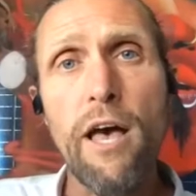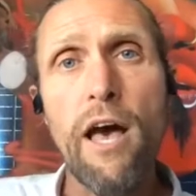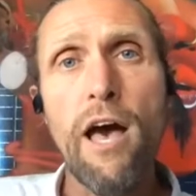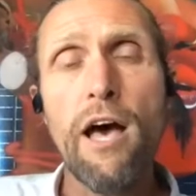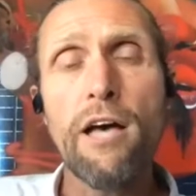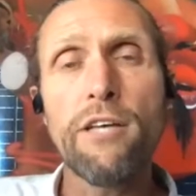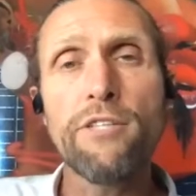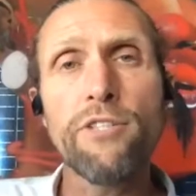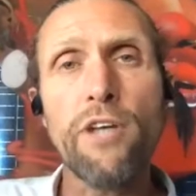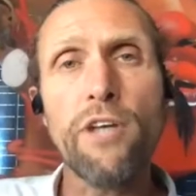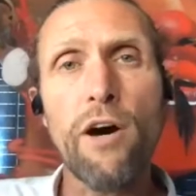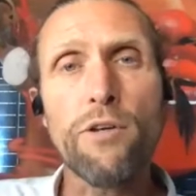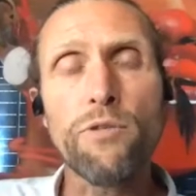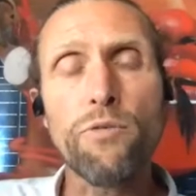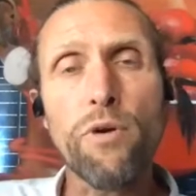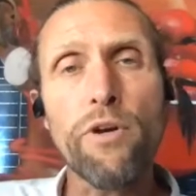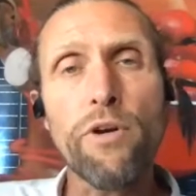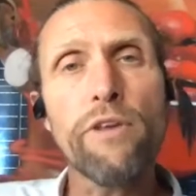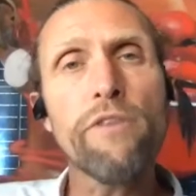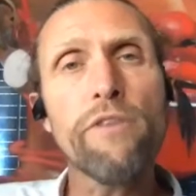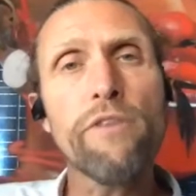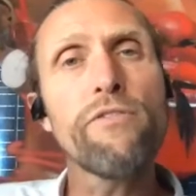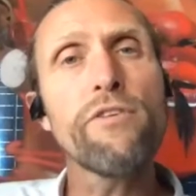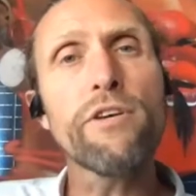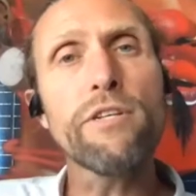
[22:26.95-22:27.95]
So I was wondering
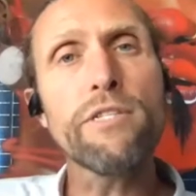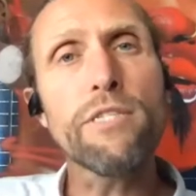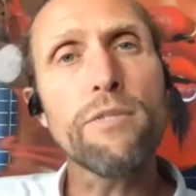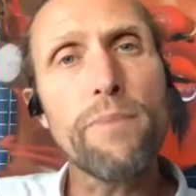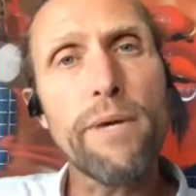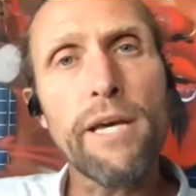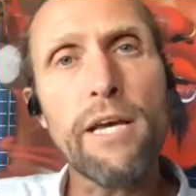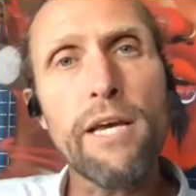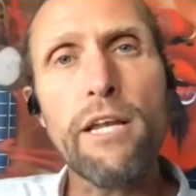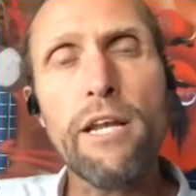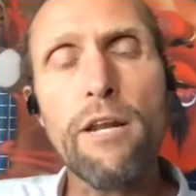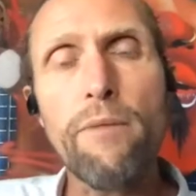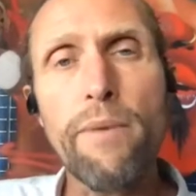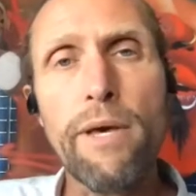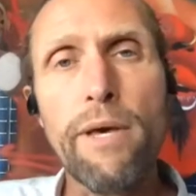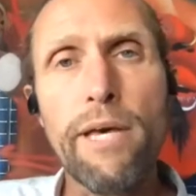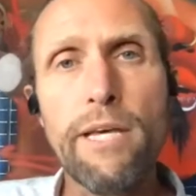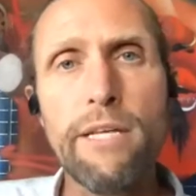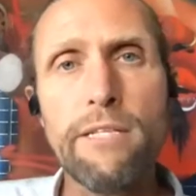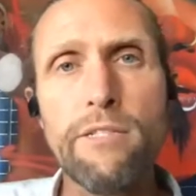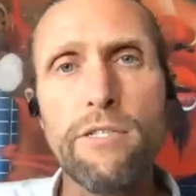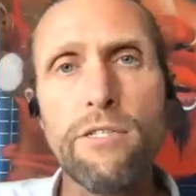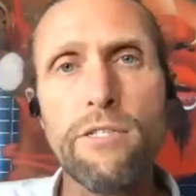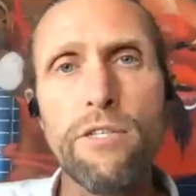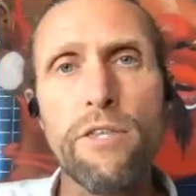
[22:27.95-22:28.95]
if you could speak a little bit
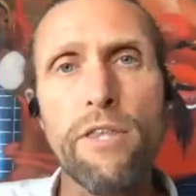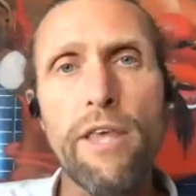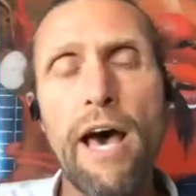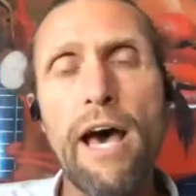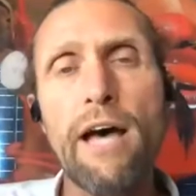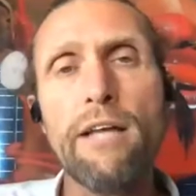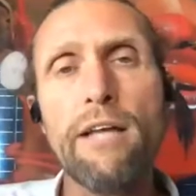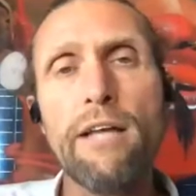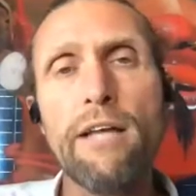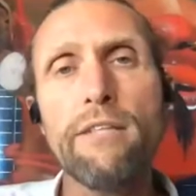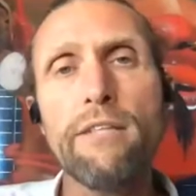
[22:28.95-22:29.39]
into that,